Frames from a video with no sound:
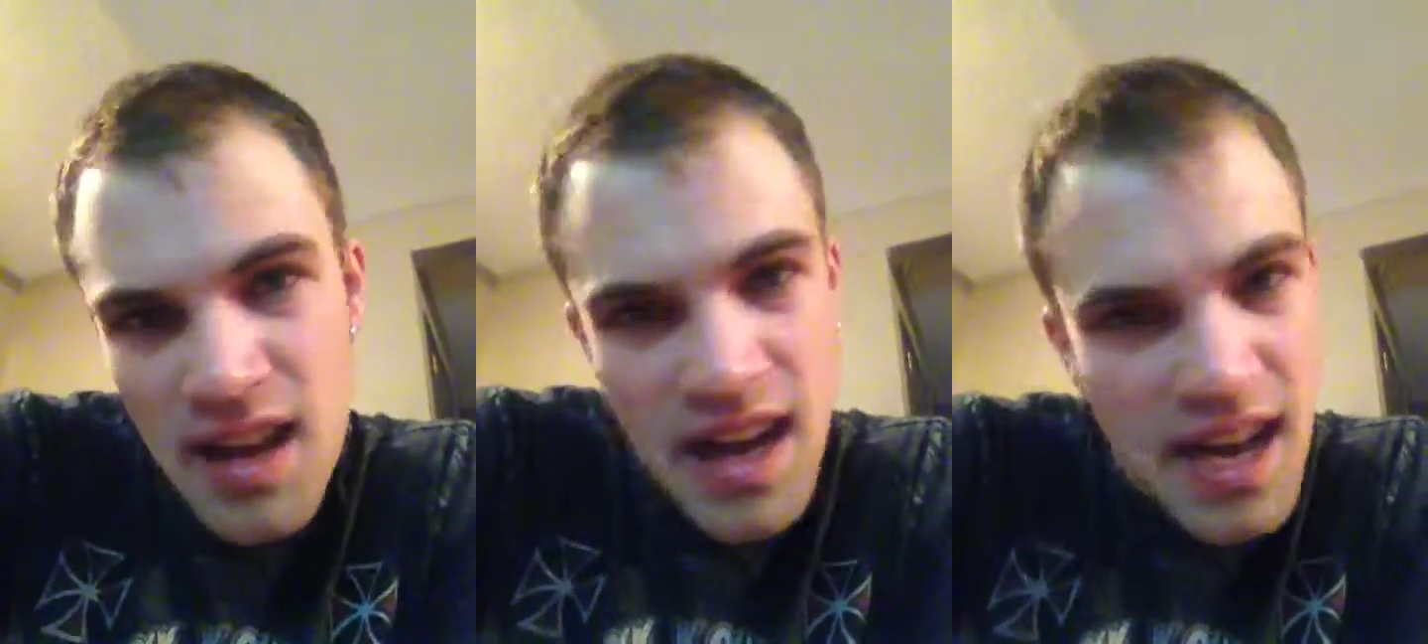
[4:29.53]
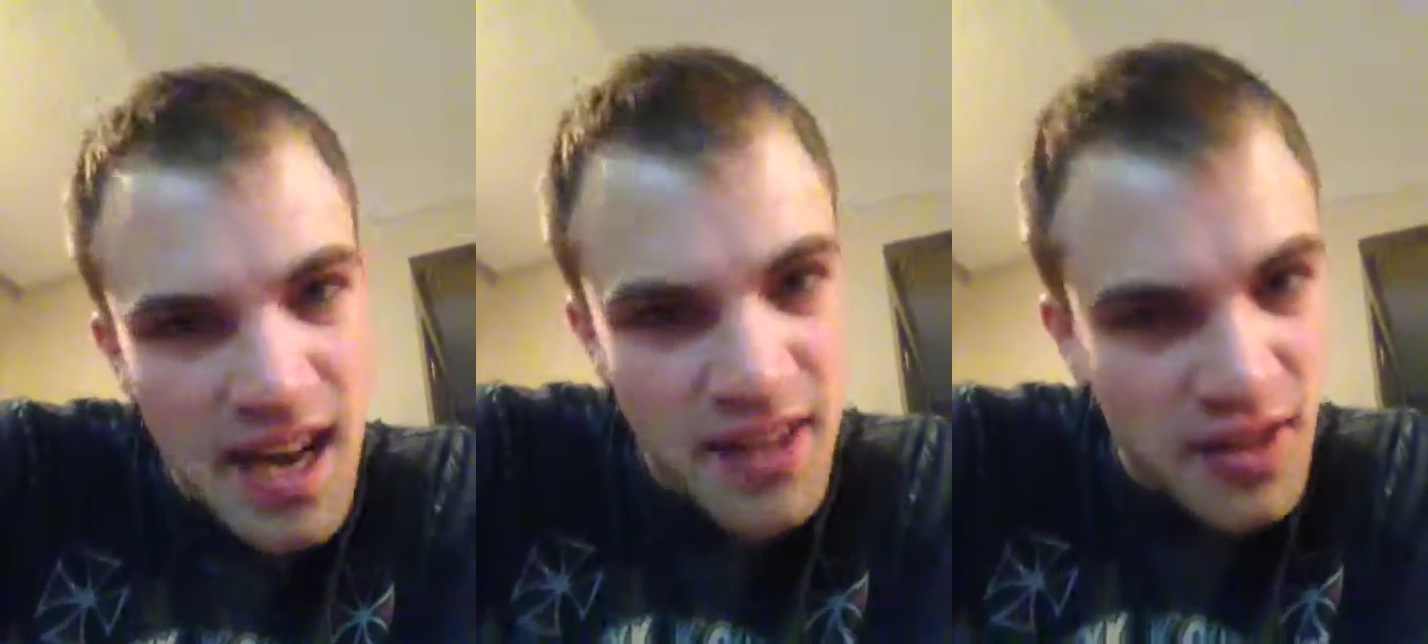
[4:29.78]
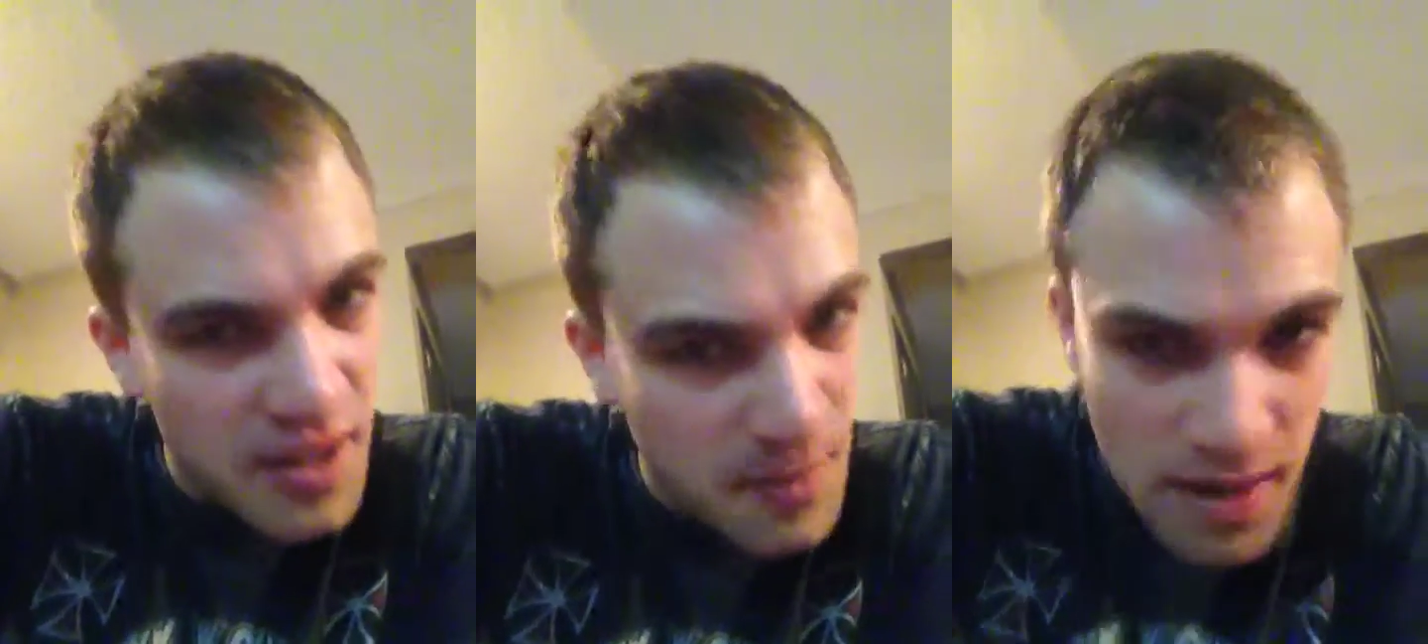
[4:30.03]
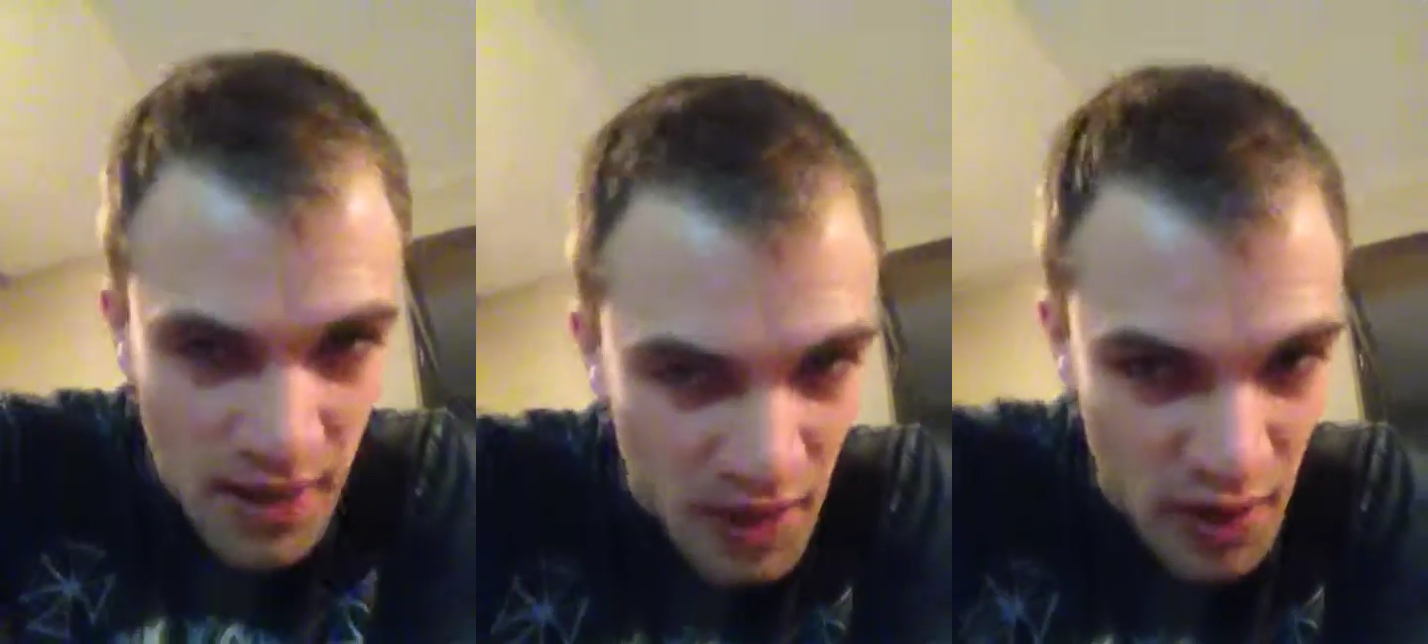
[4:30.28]
I thought he
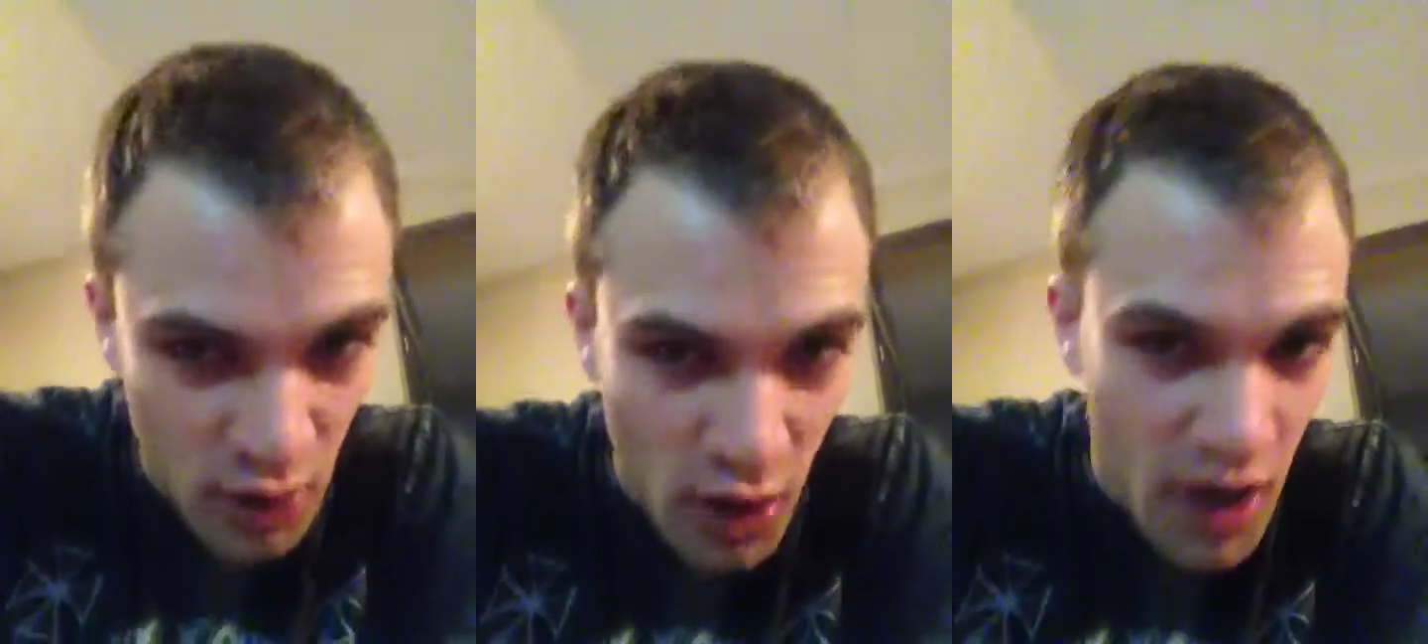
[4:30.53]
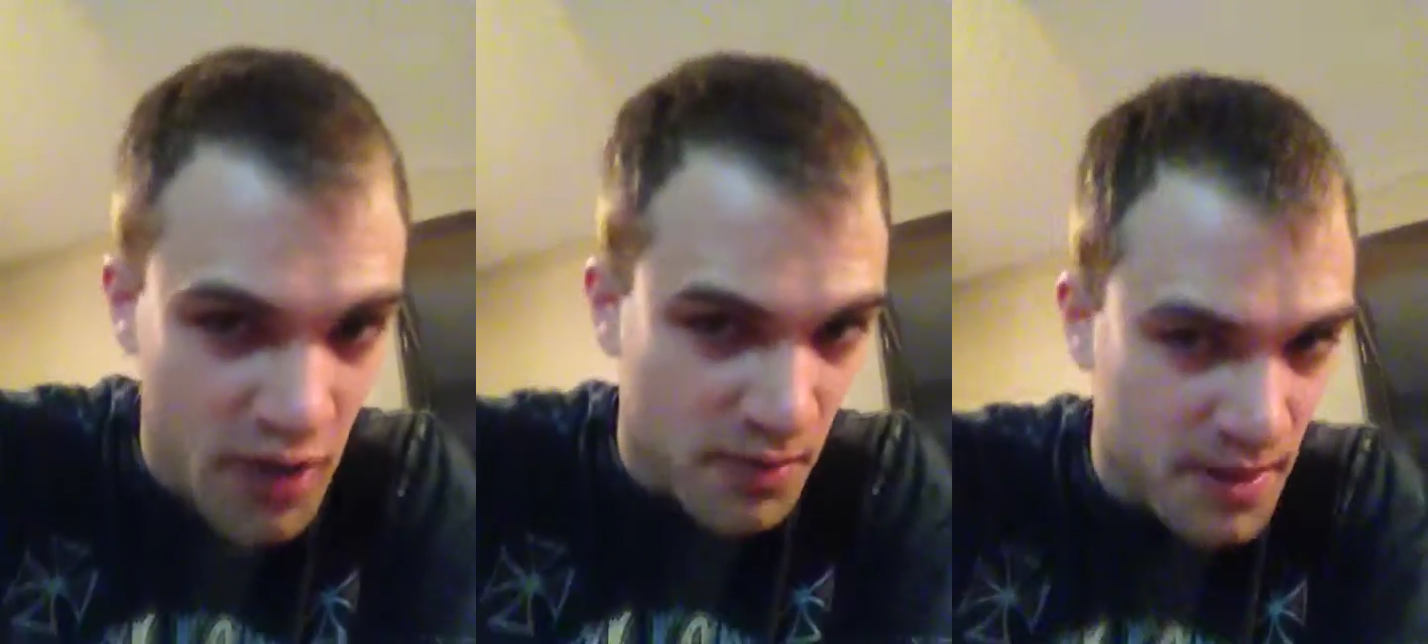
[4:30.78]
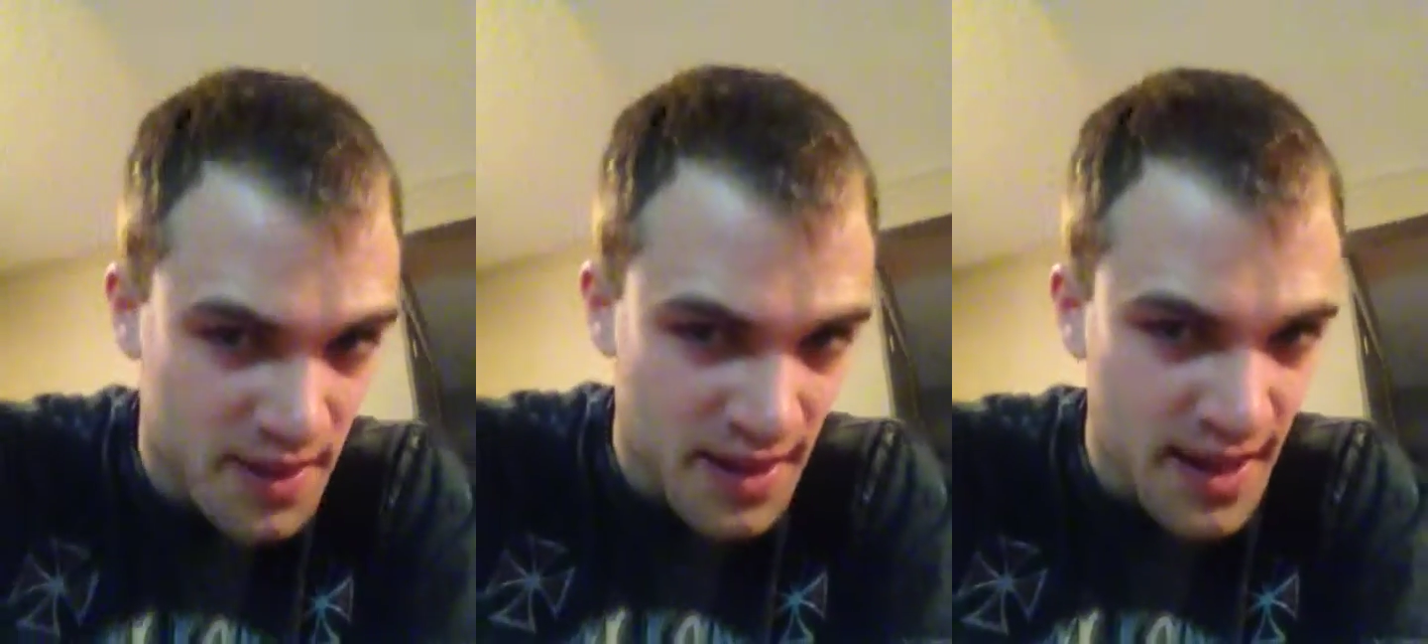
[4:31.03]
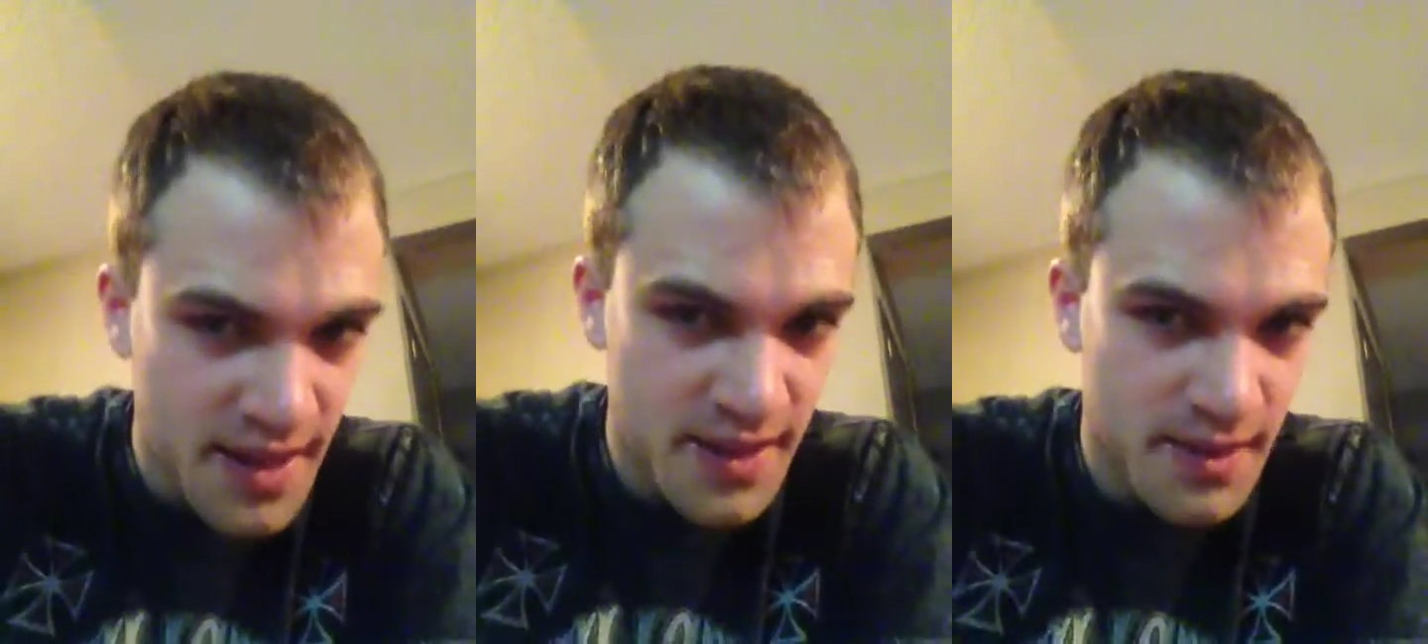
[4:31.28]
made a lot of
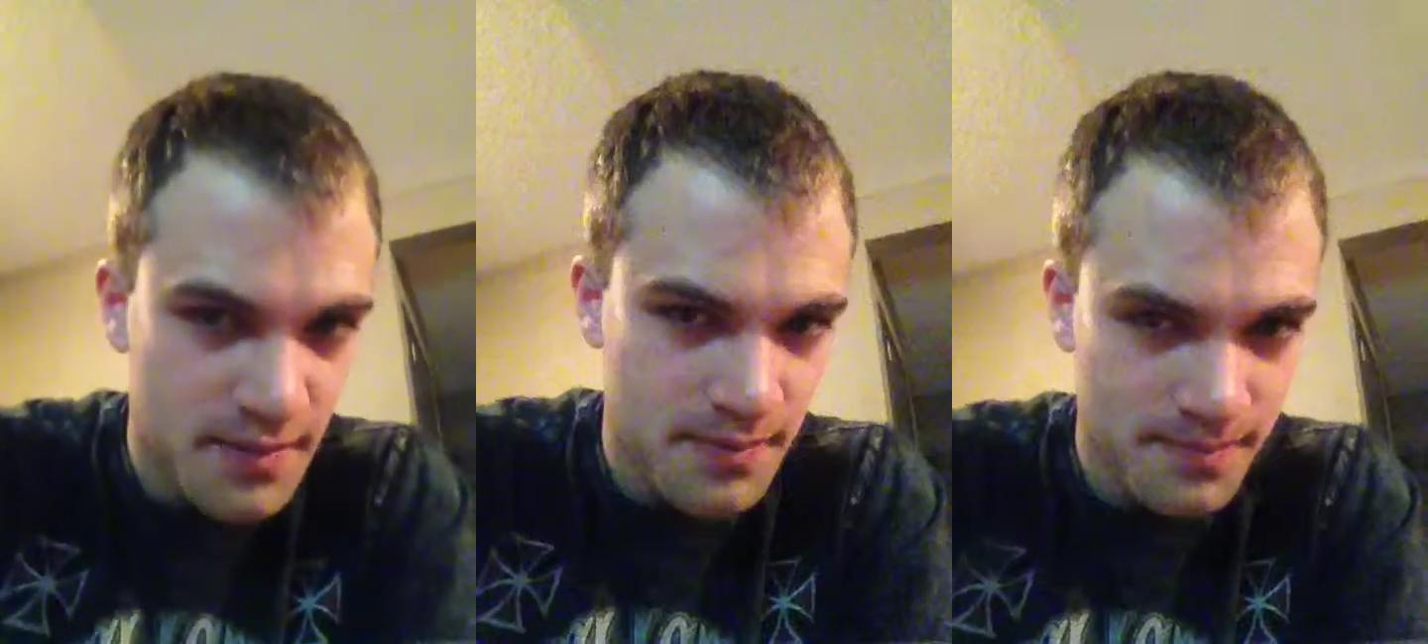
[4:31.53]
mistakes.